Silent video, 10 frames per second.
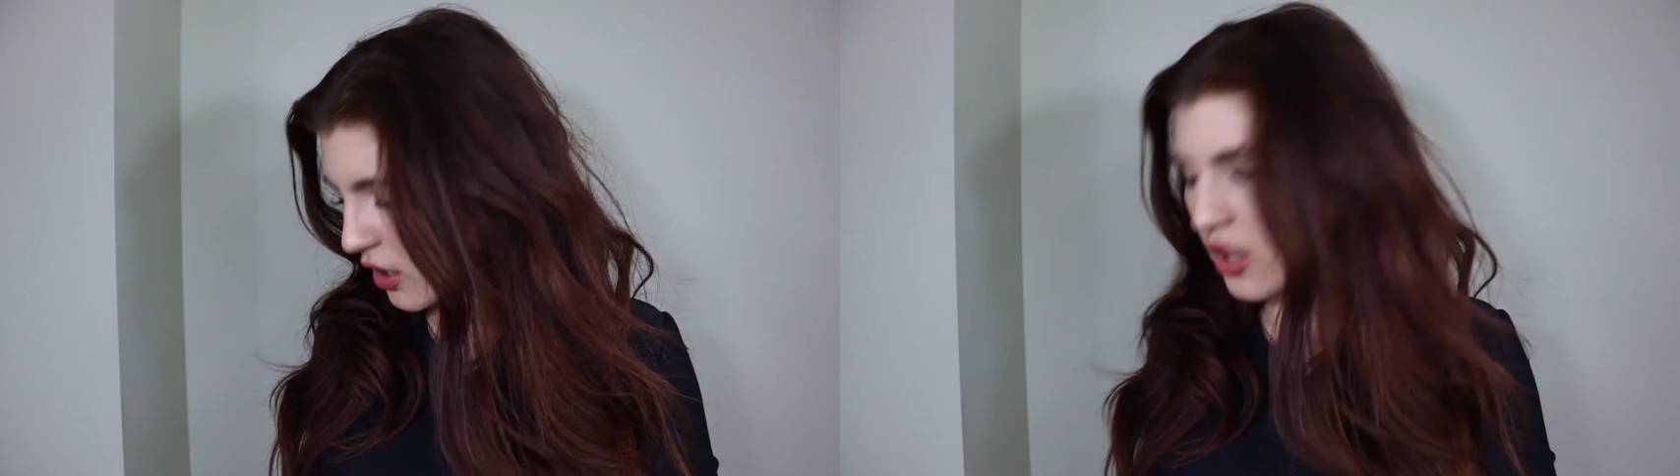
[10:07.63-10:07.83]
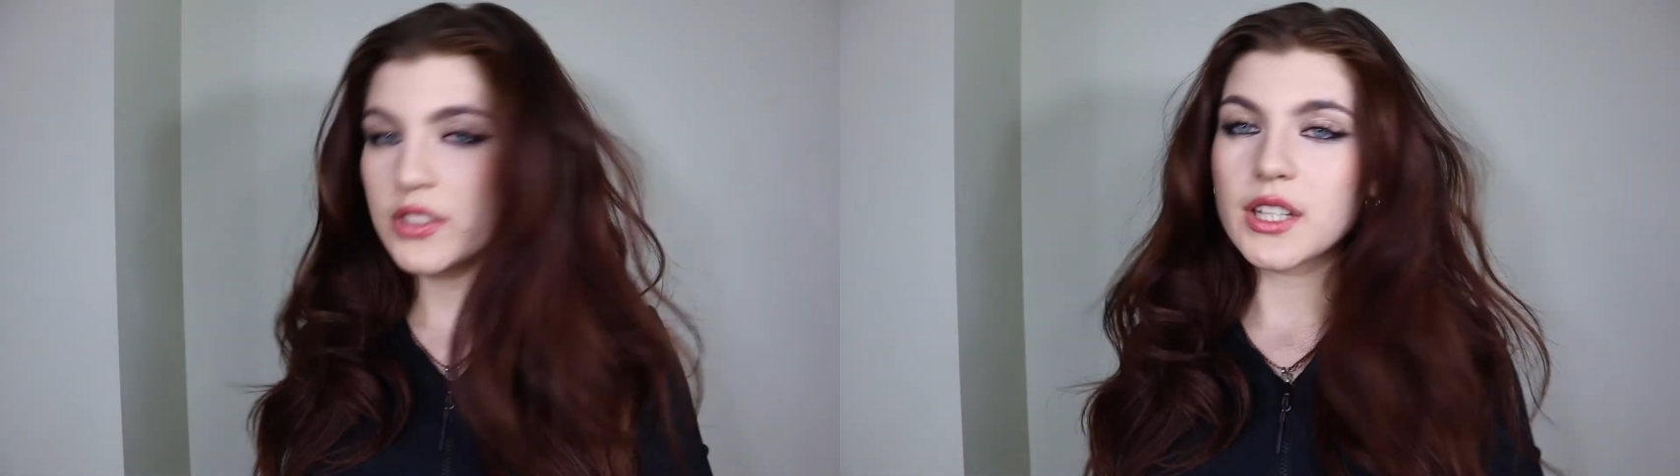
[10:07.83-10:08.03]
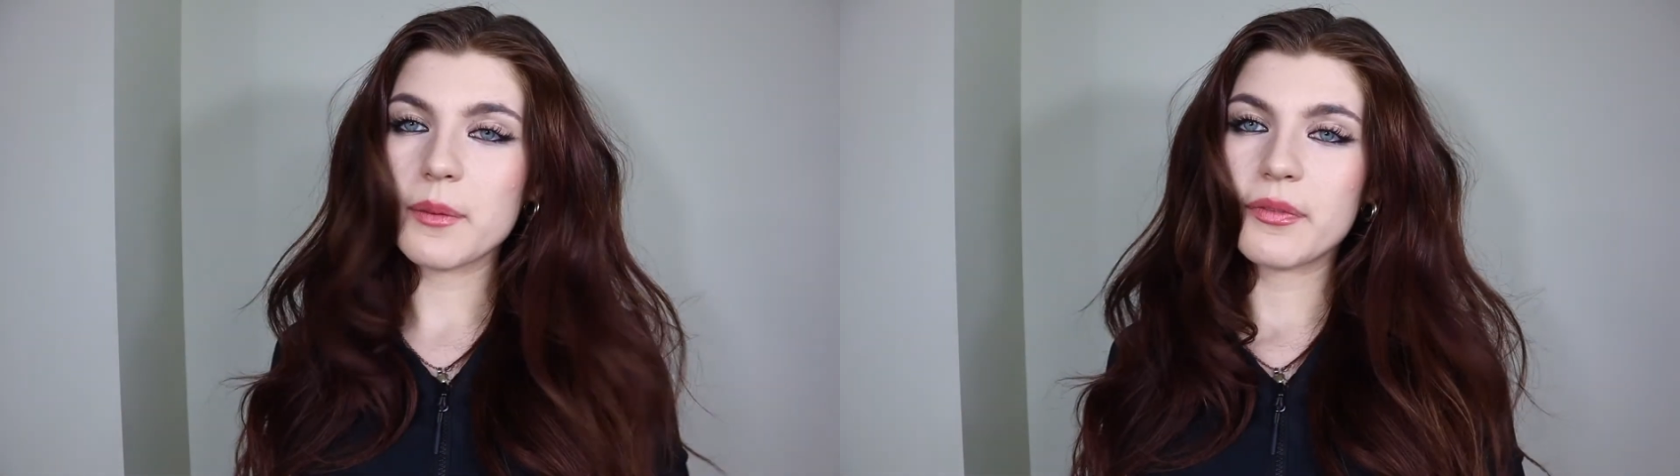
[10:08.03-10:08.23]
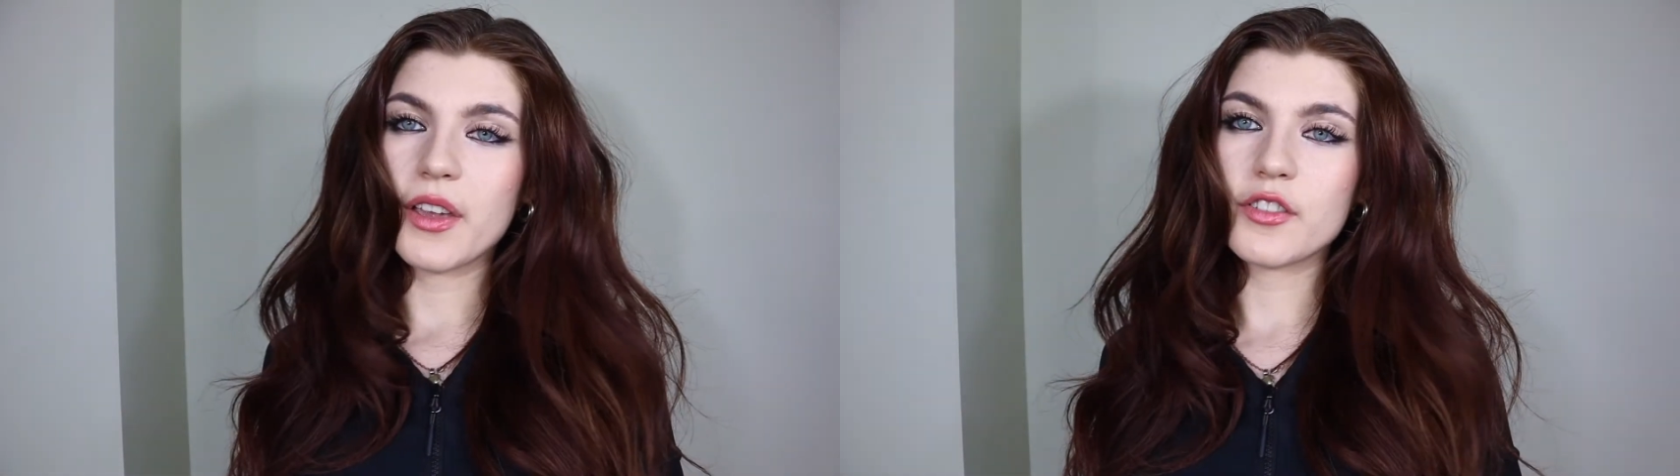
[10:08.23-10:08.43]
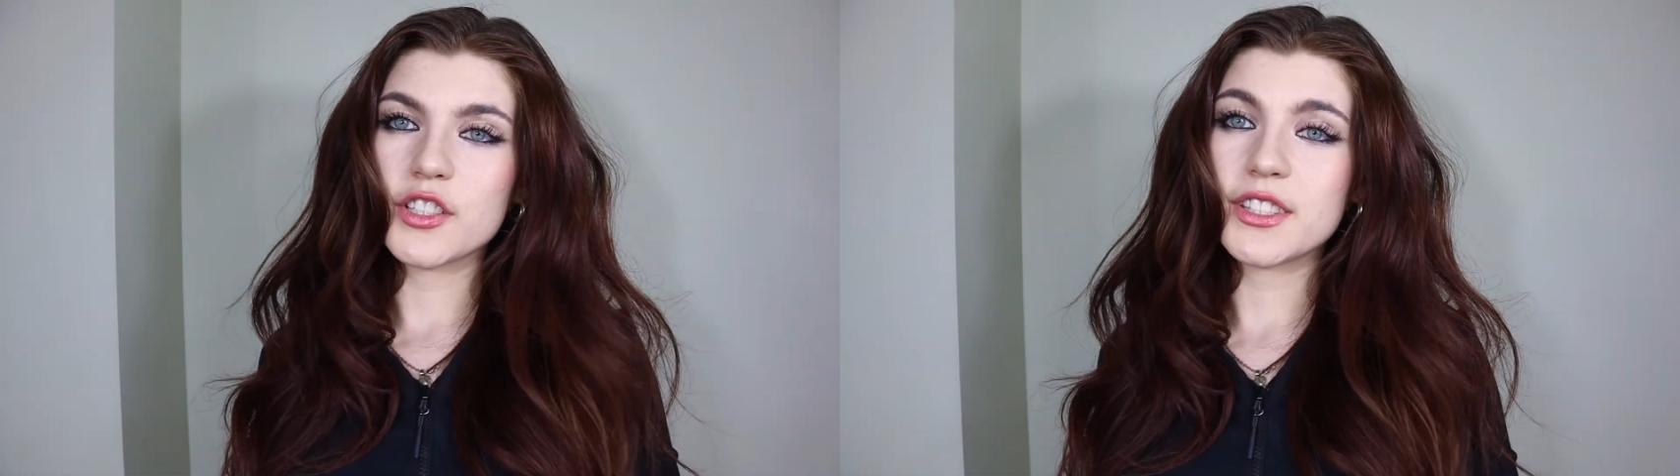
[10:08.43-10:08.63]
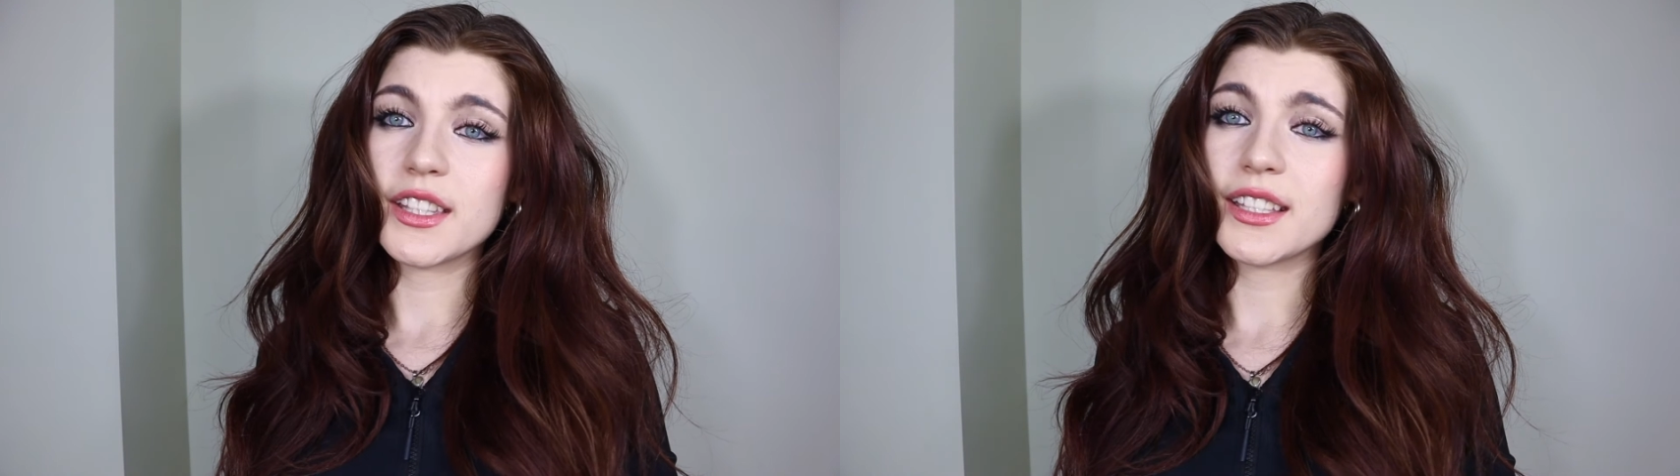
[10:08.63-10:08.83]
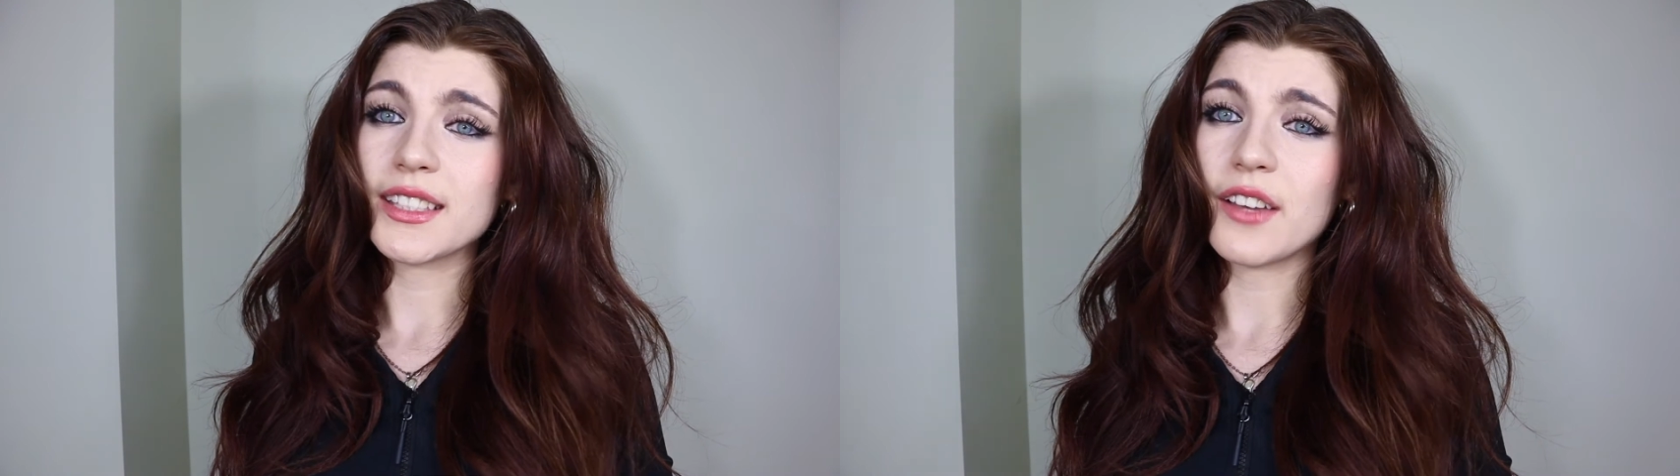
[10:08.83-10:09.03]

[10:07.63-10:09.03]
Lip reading: all-time favorites, things